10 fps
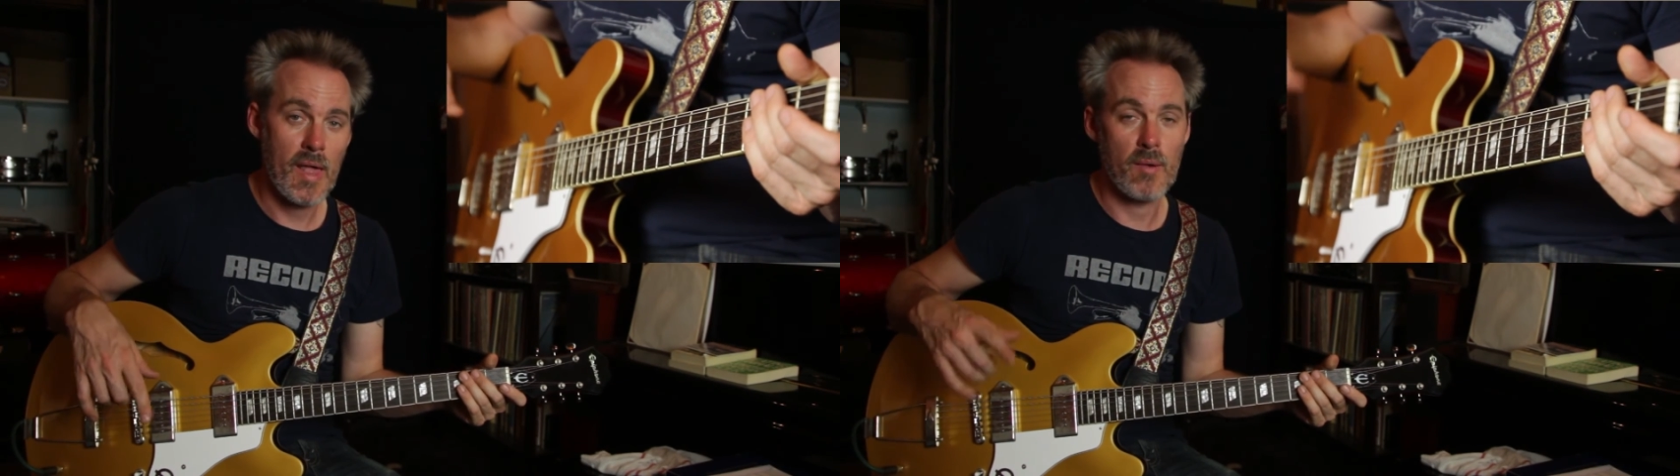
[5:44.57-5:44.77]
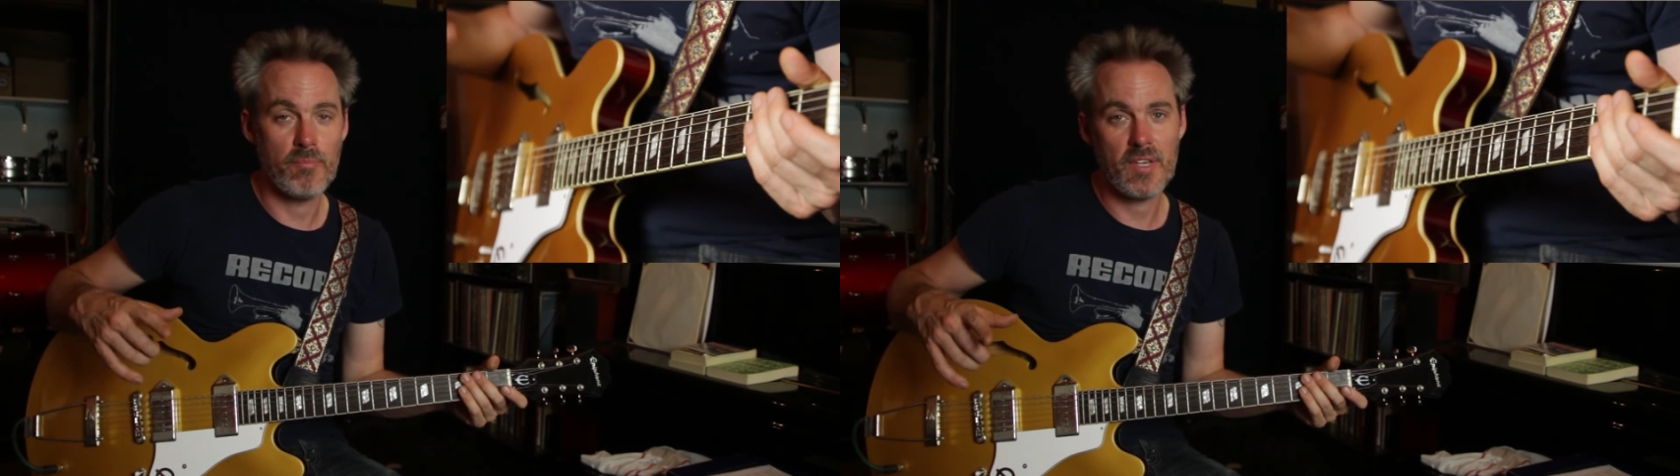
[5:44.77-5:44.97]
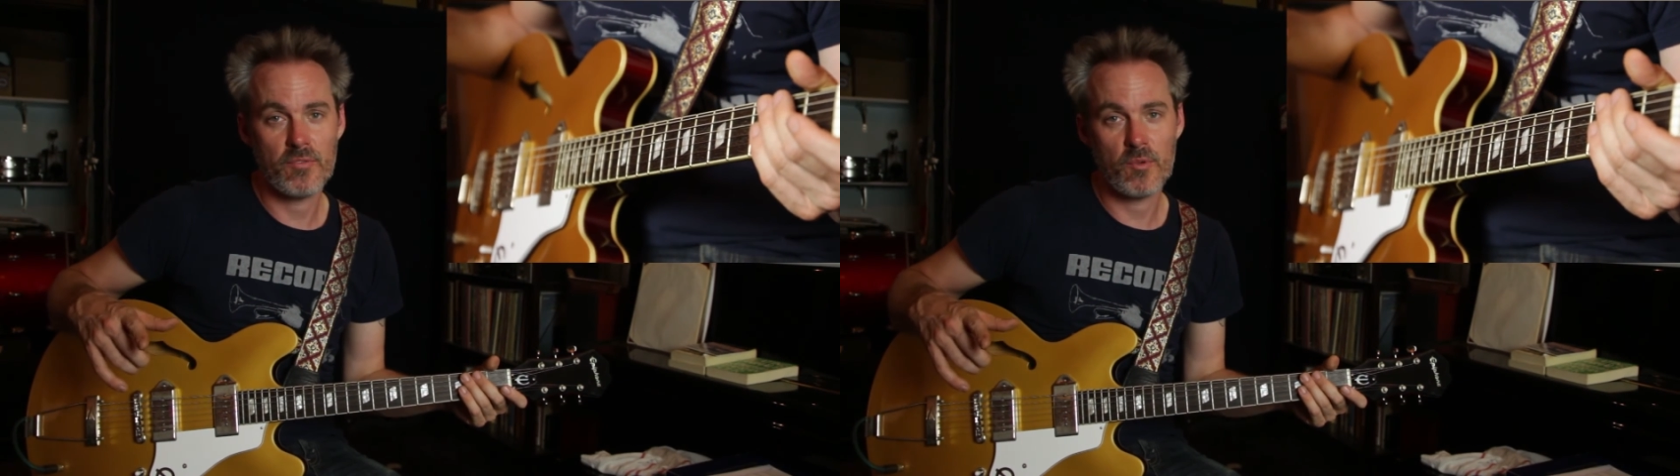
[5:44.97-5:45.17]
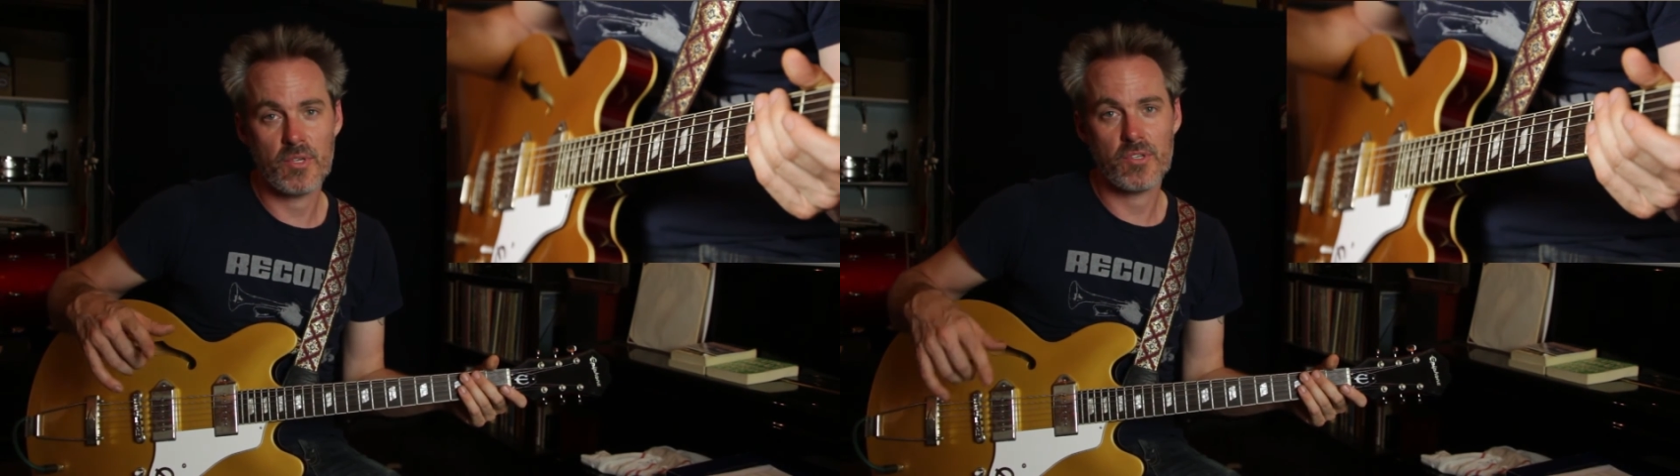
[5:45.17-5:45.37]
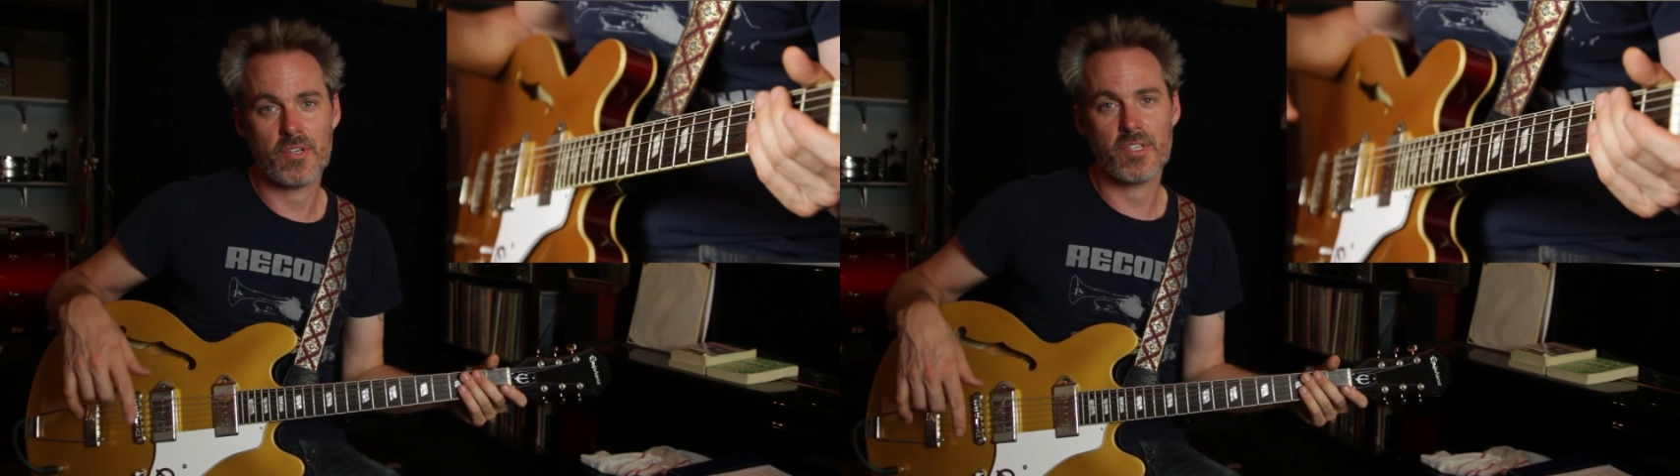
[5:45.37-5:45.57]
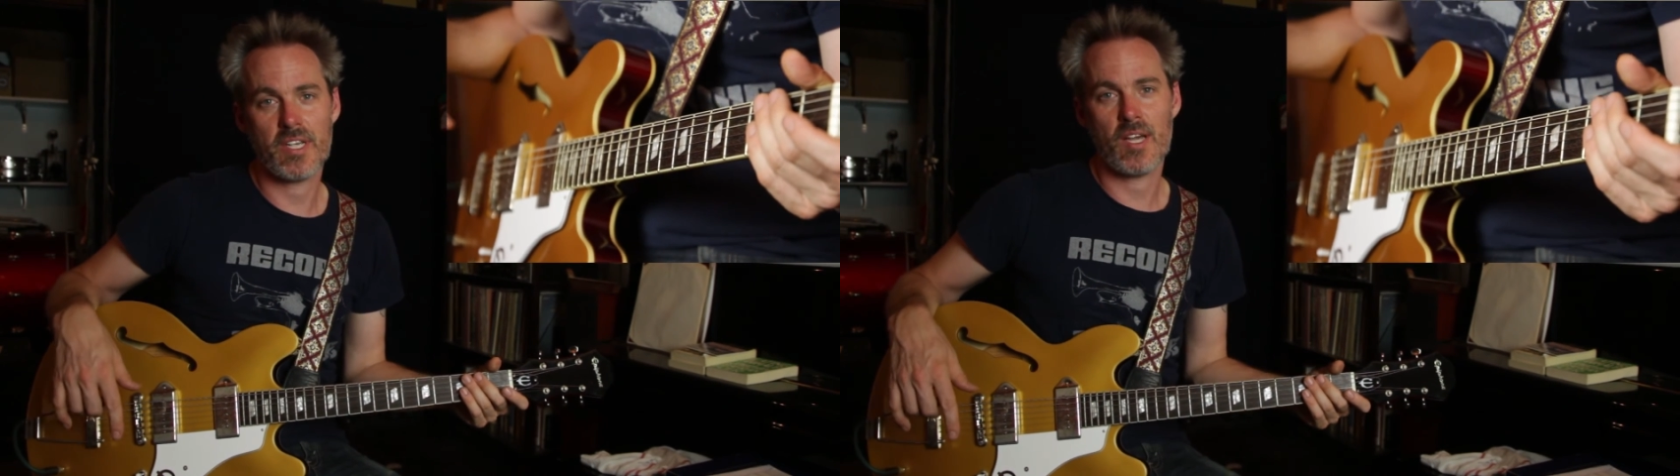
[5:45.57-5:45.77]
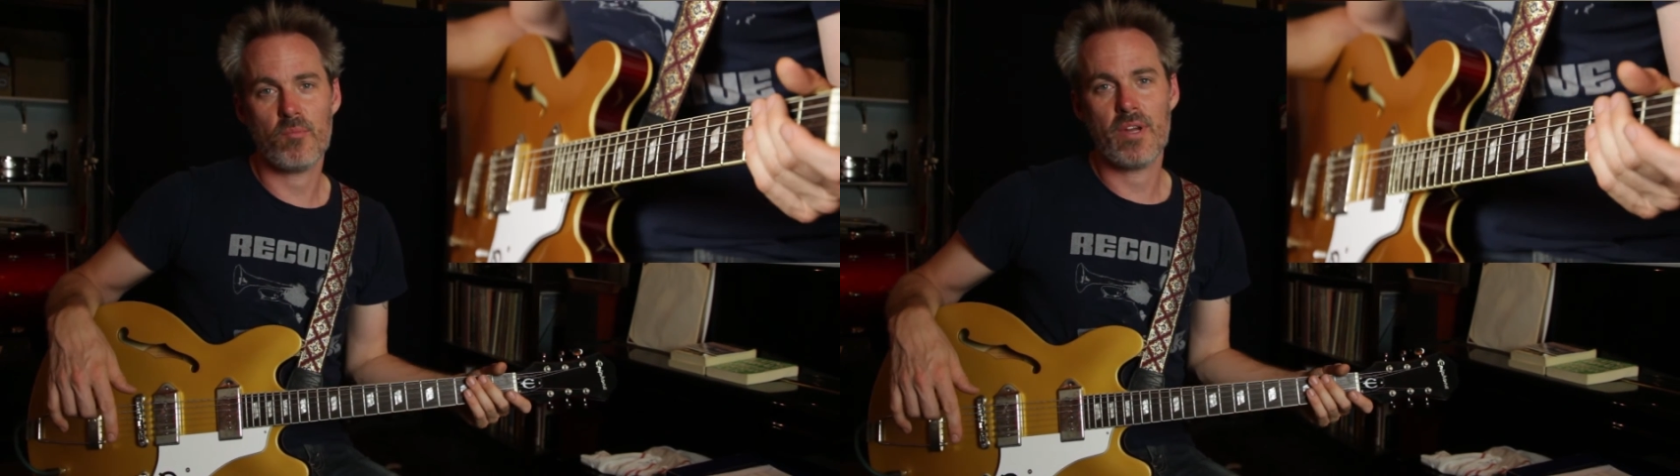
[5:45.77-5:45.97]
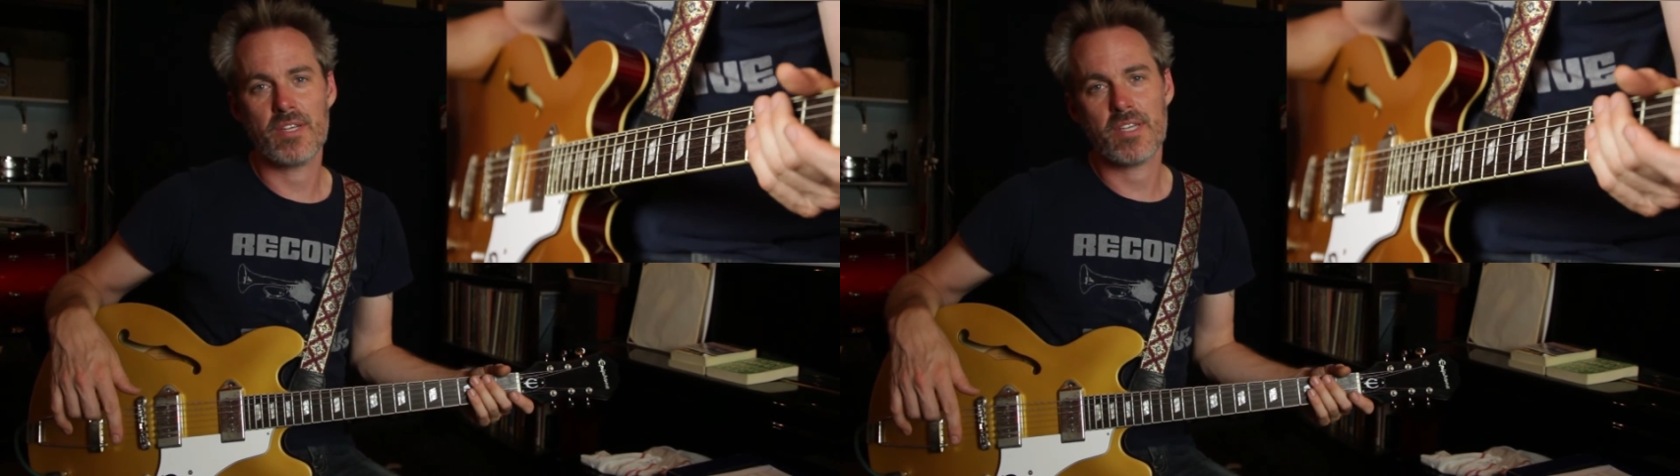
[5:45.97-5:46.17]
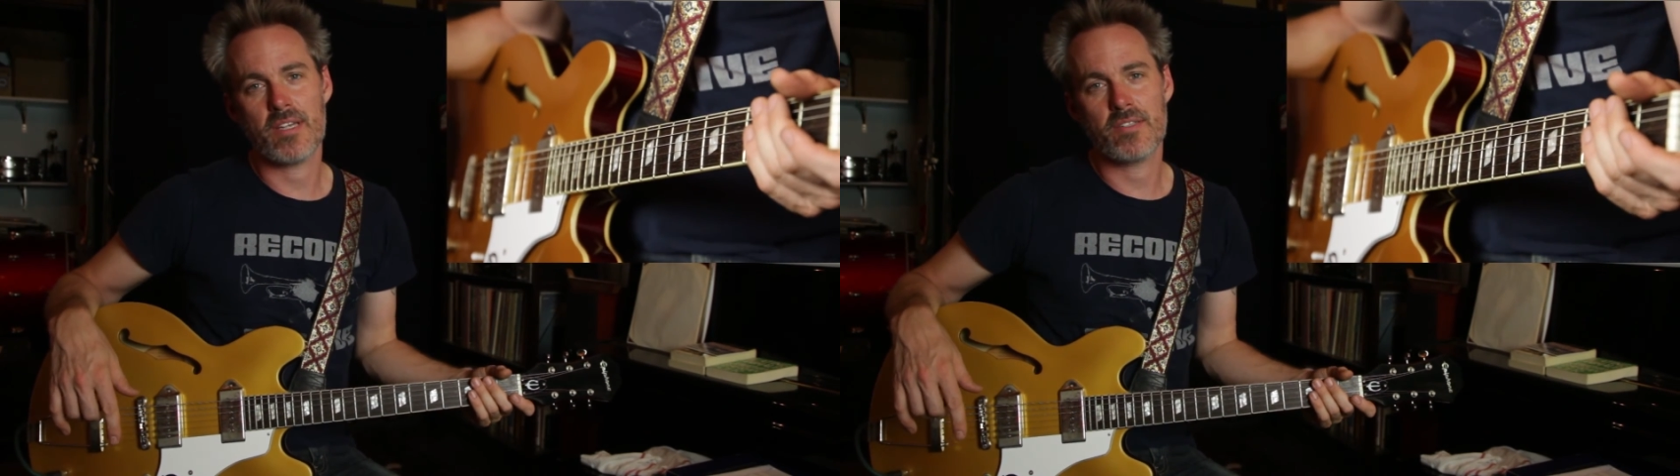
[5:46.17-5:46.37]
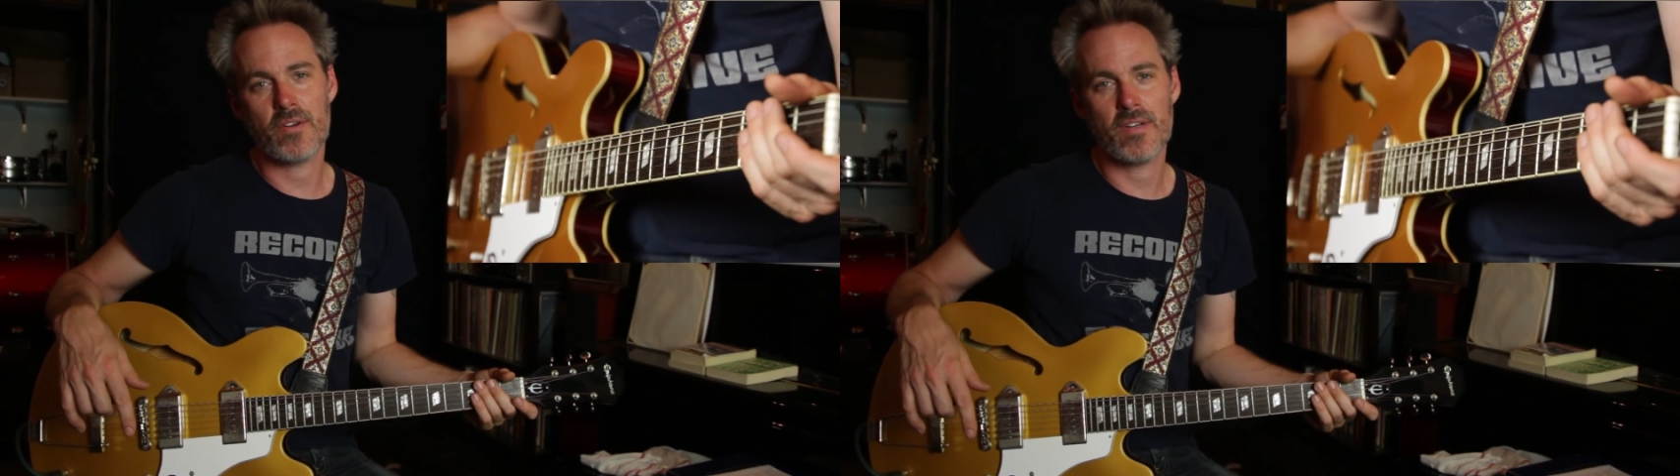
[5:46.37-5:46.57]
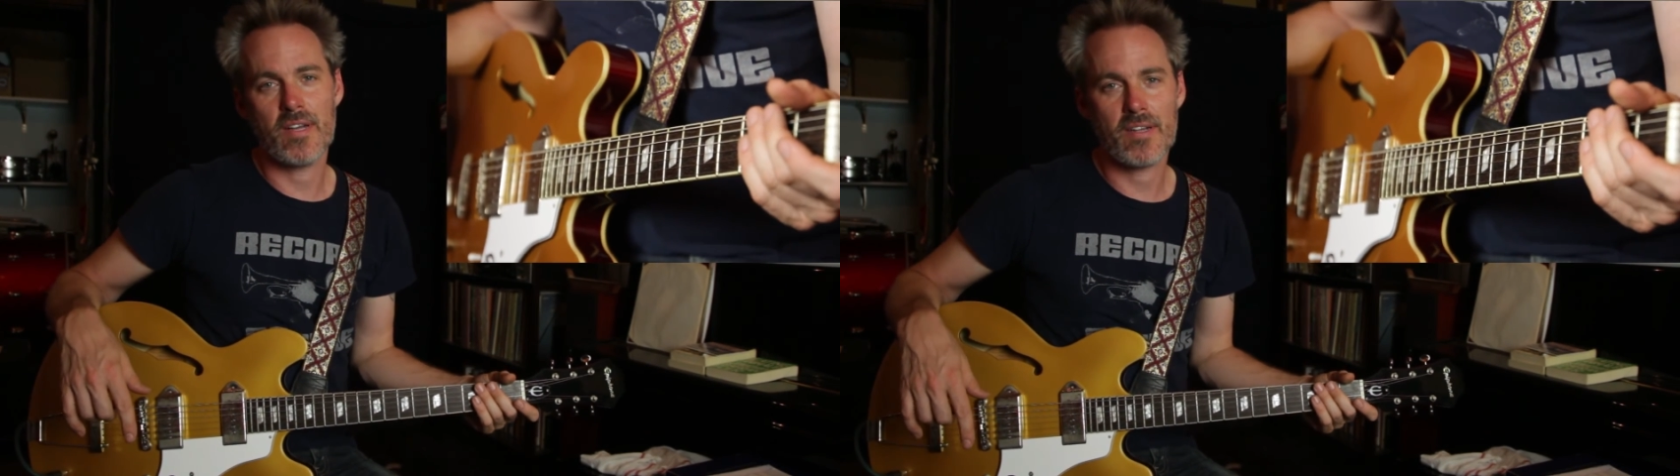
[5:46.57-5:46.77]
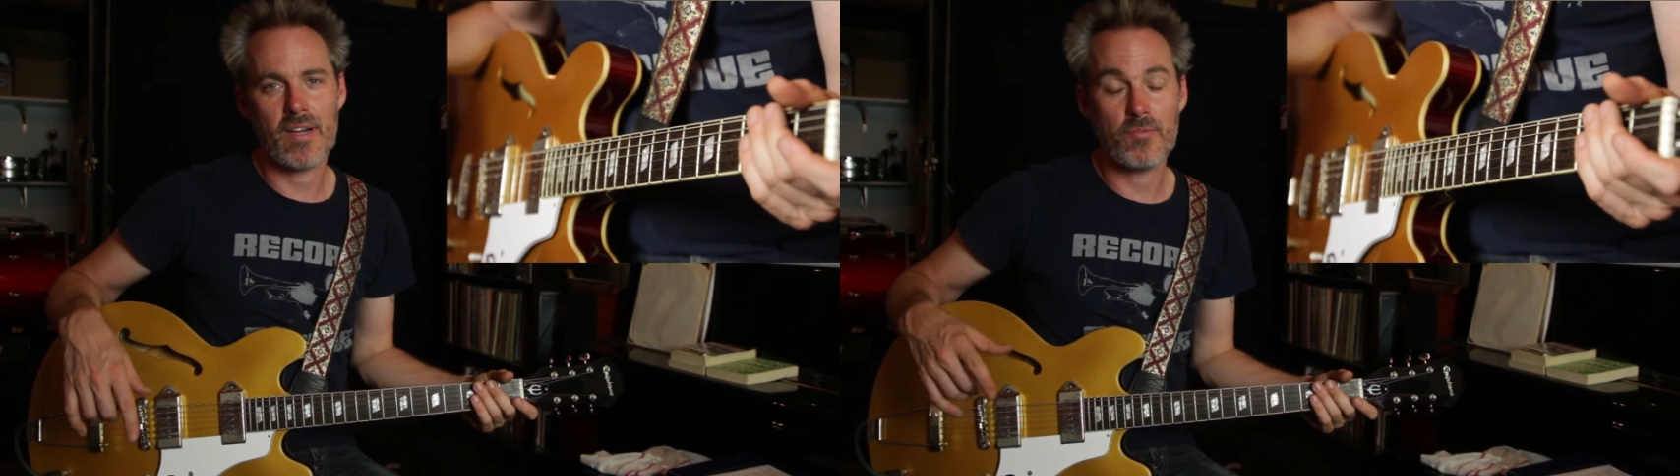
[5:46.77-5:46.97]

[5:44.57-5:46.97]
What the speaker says: and definitely be sure to check out branchoutguitar.com